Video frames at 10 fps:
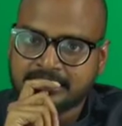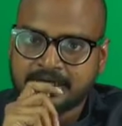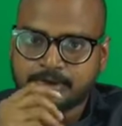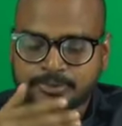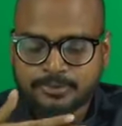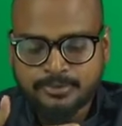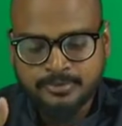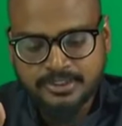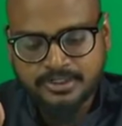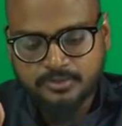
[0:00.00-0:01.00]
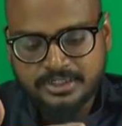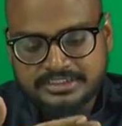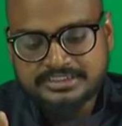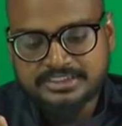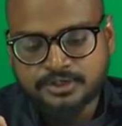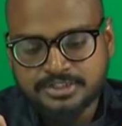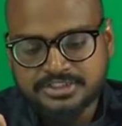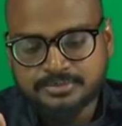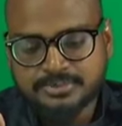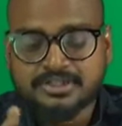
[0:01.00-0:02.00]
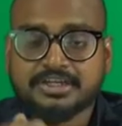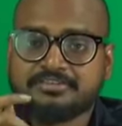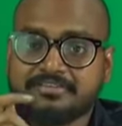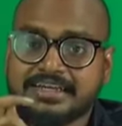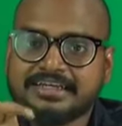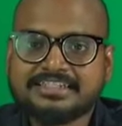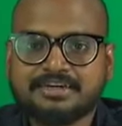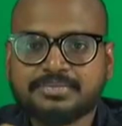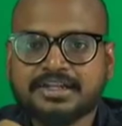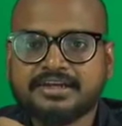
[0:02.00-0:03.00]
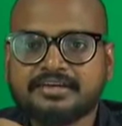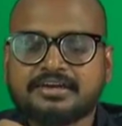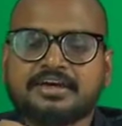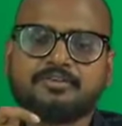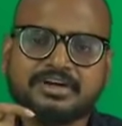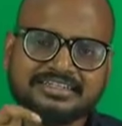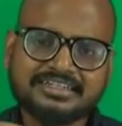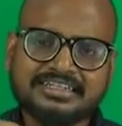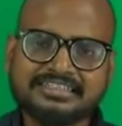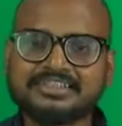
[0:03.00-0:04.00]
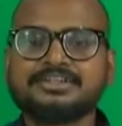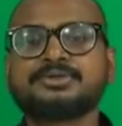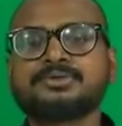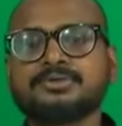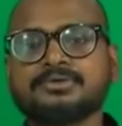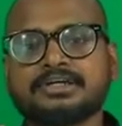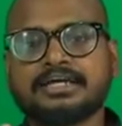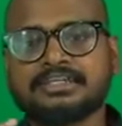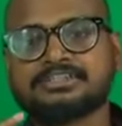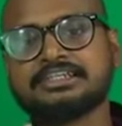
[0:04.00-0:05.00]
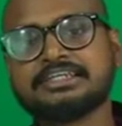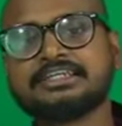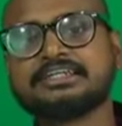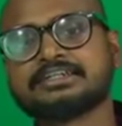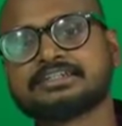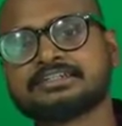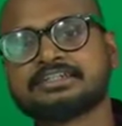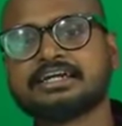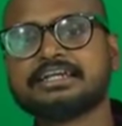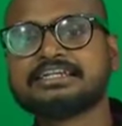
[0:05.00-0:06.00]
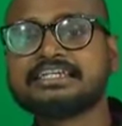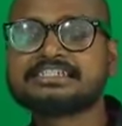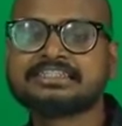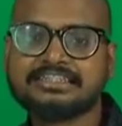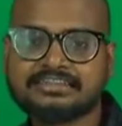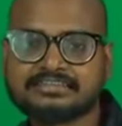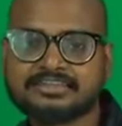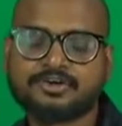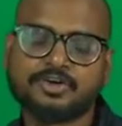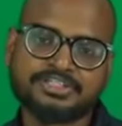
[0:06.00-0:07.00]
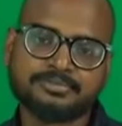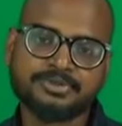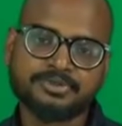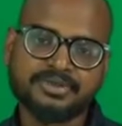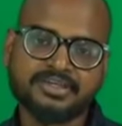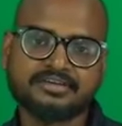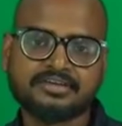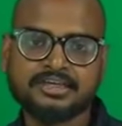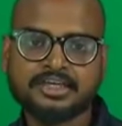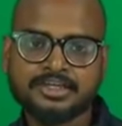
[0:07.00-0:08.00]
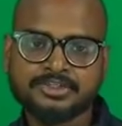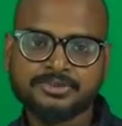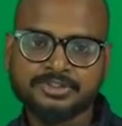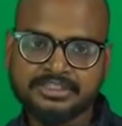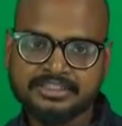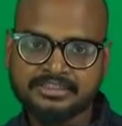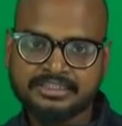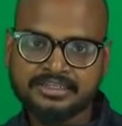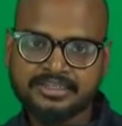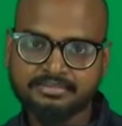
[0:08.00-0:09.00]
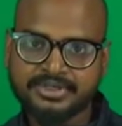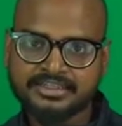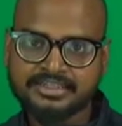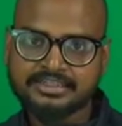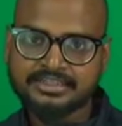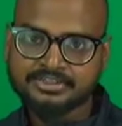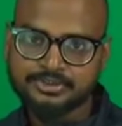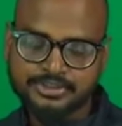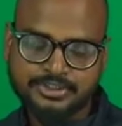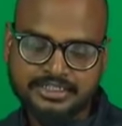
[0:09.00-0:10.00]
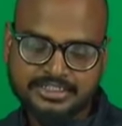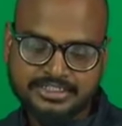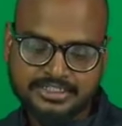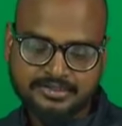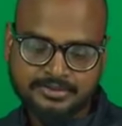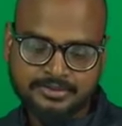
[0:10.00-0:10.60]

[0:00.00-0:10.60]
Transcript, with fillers: how to uh, what is this concept where it is applied what is the reason to actually they are teaching this concept to me so these these are the basic things you should understand